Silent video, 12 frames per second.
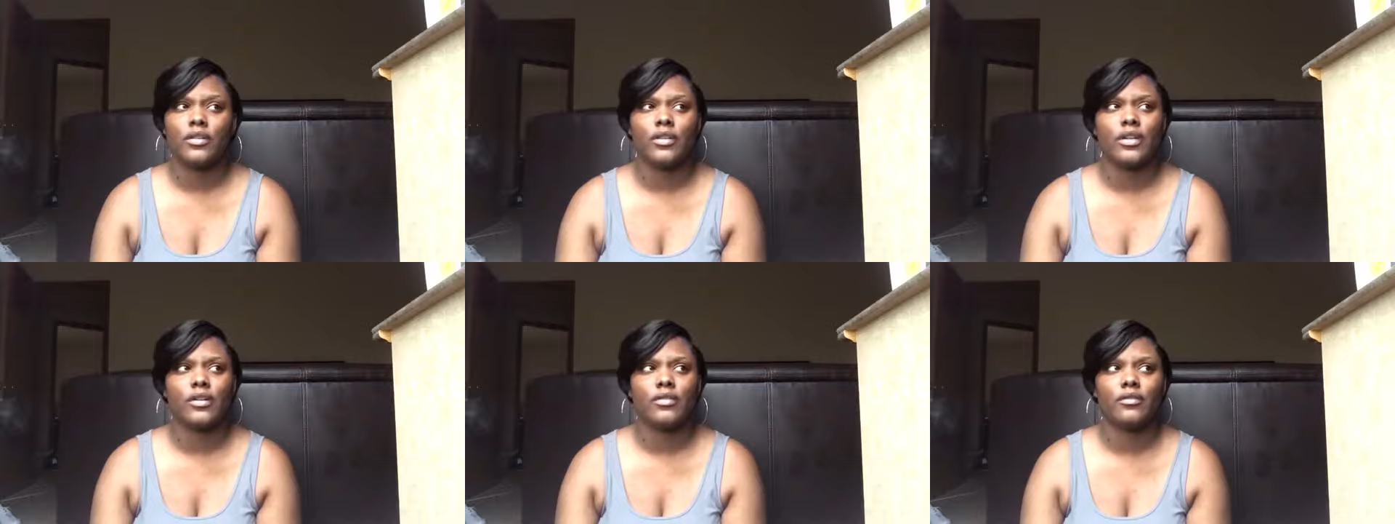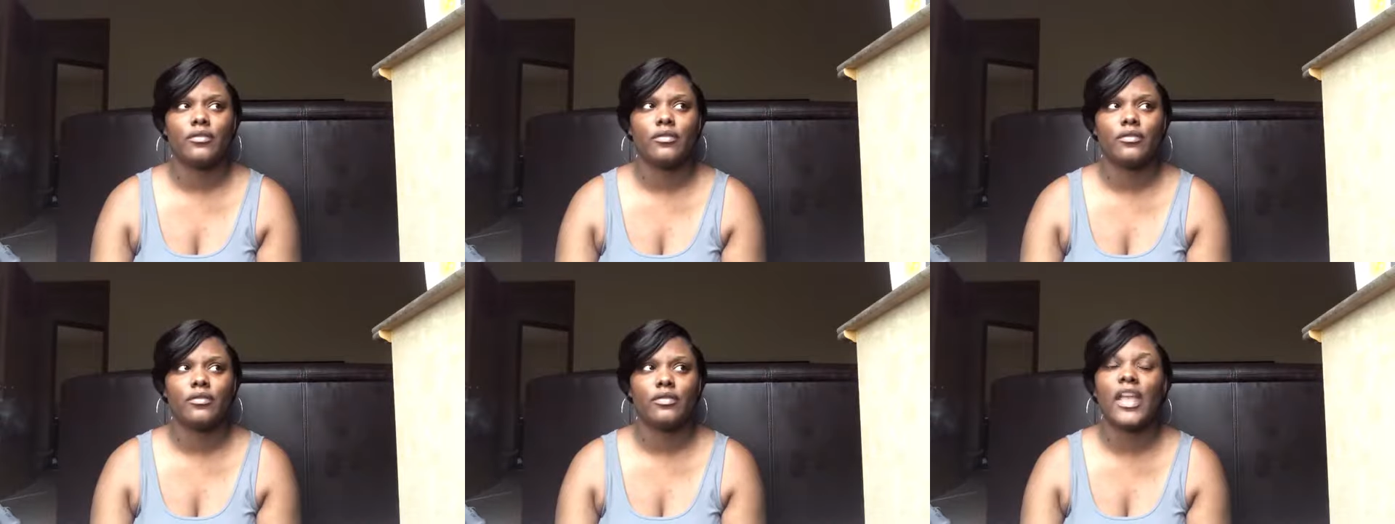or no
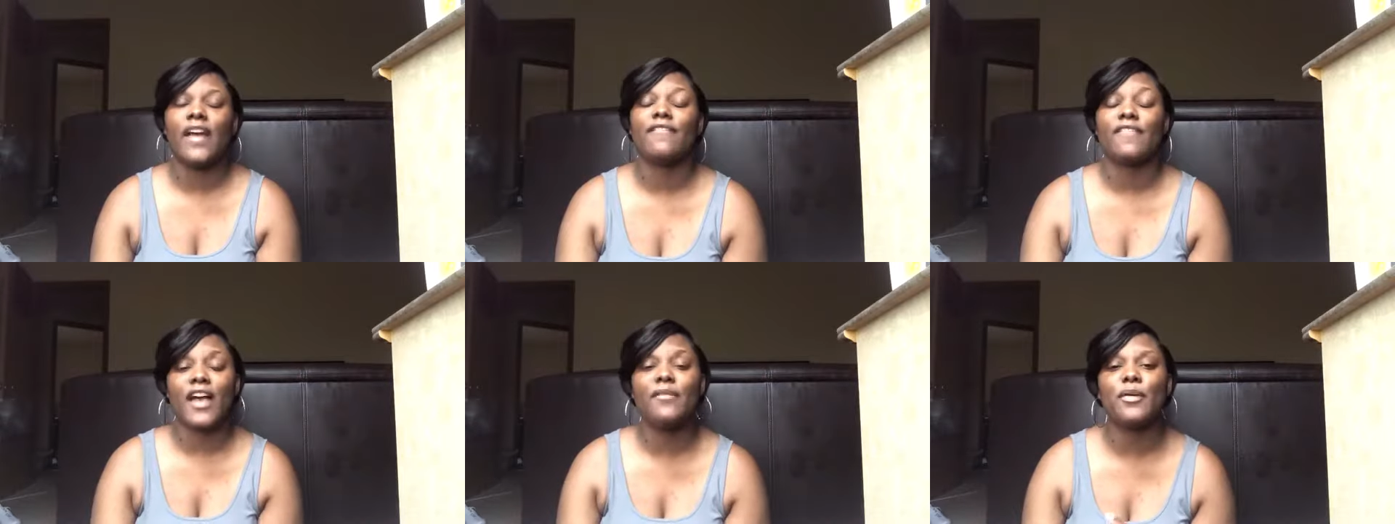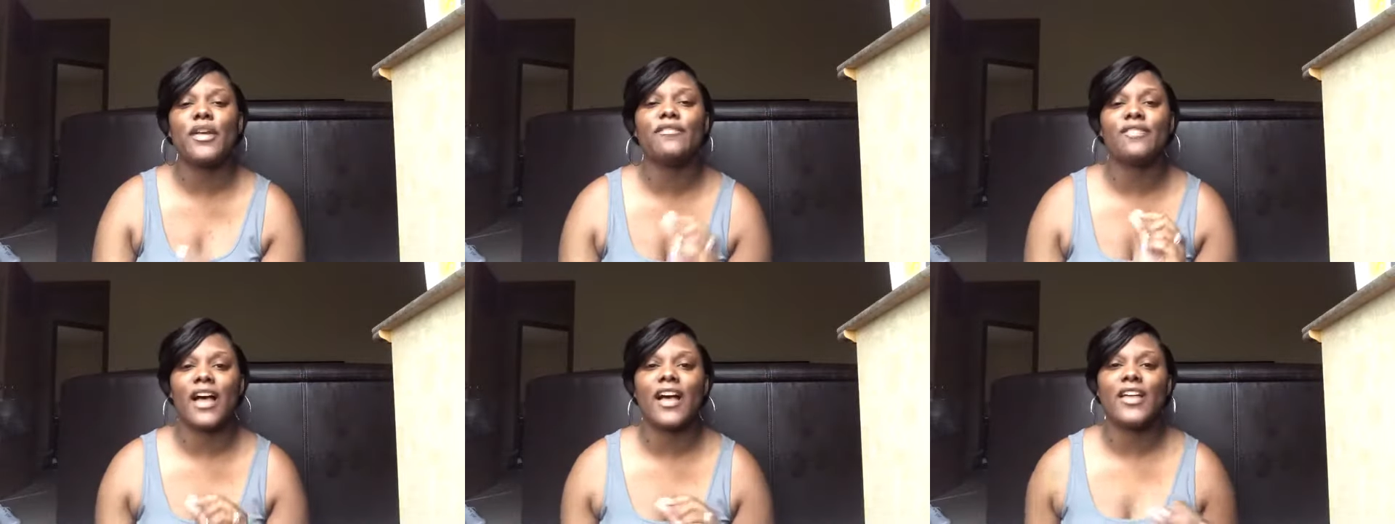yeah
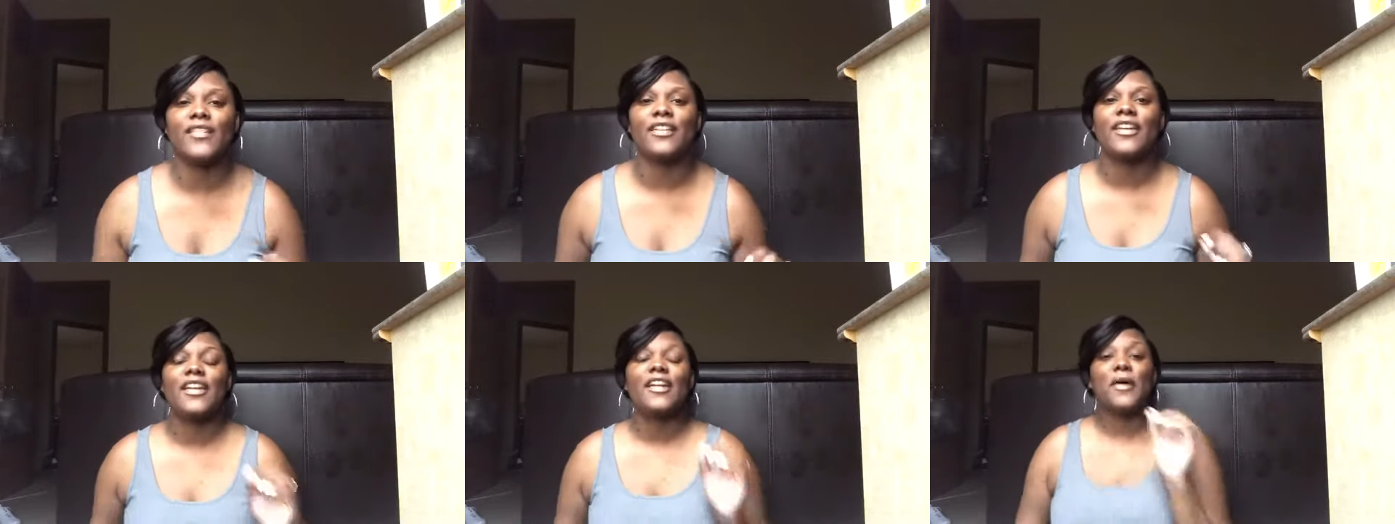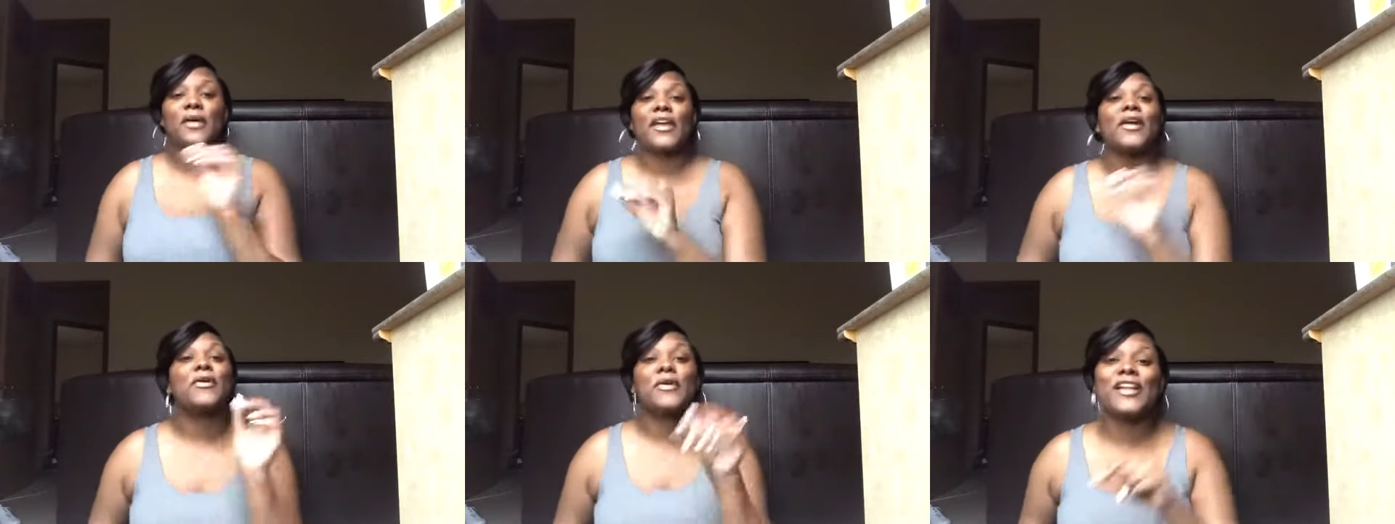5.5 okay
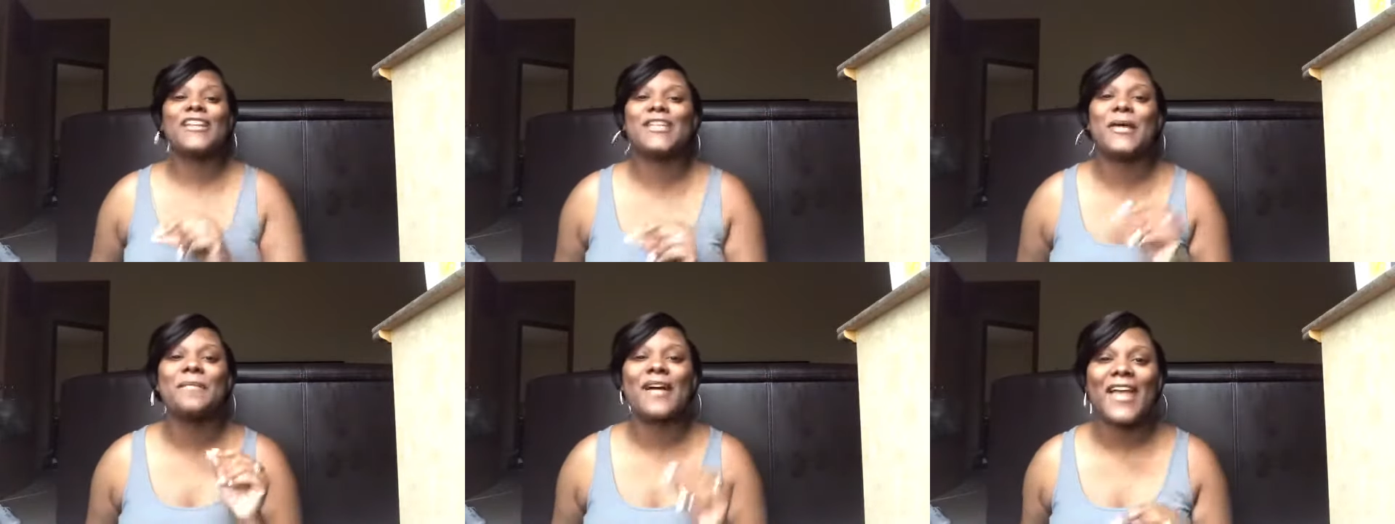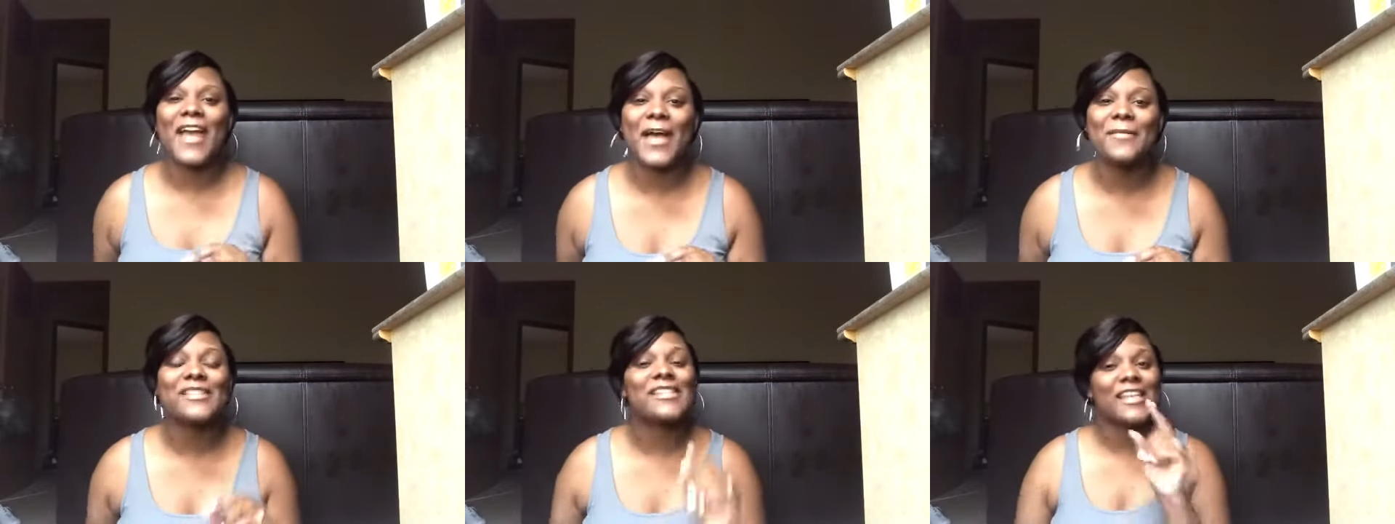according to my
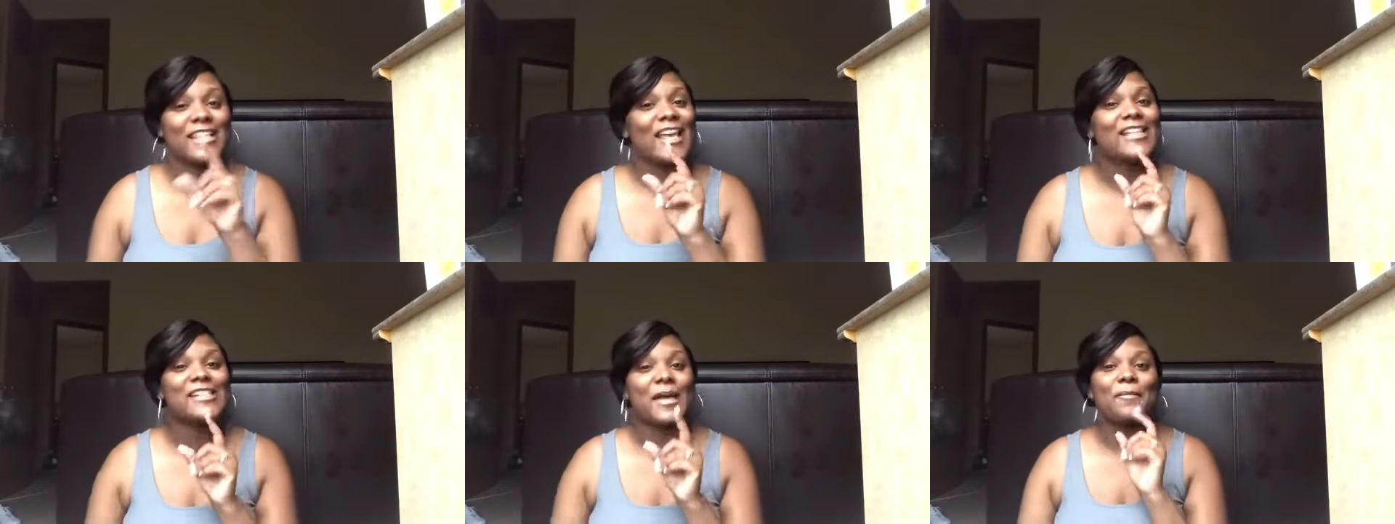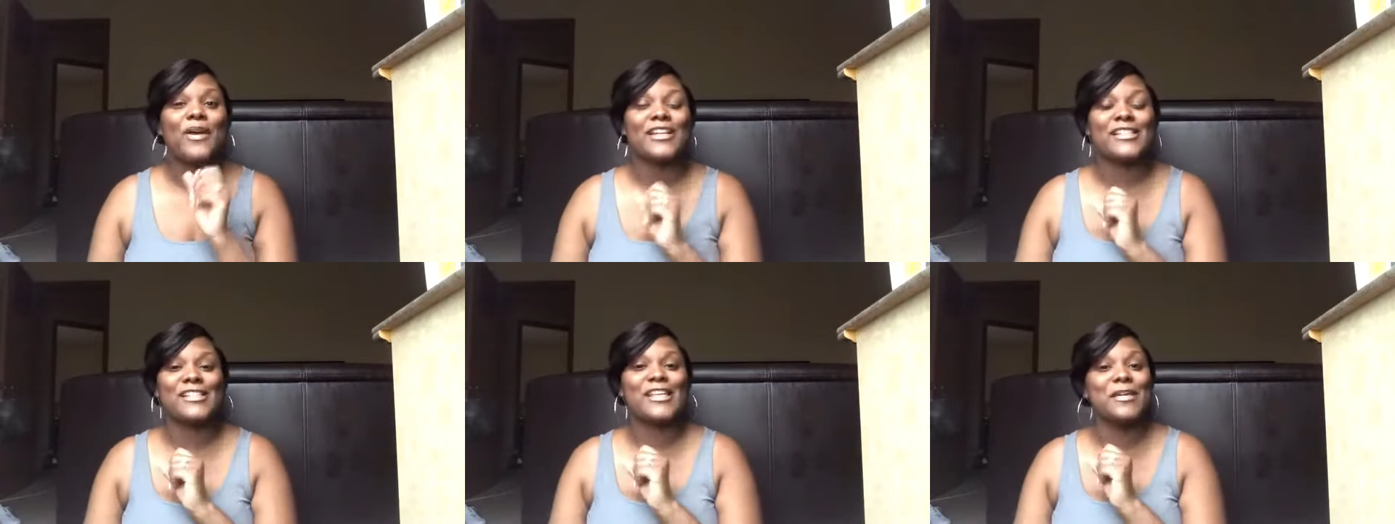app see that's that
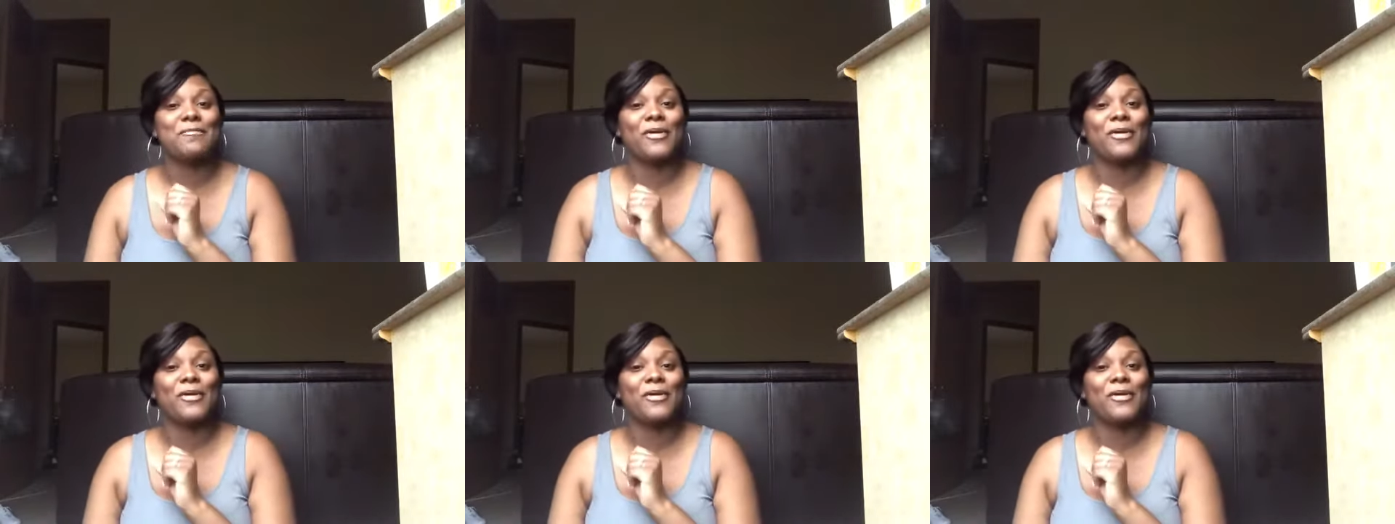pregnancy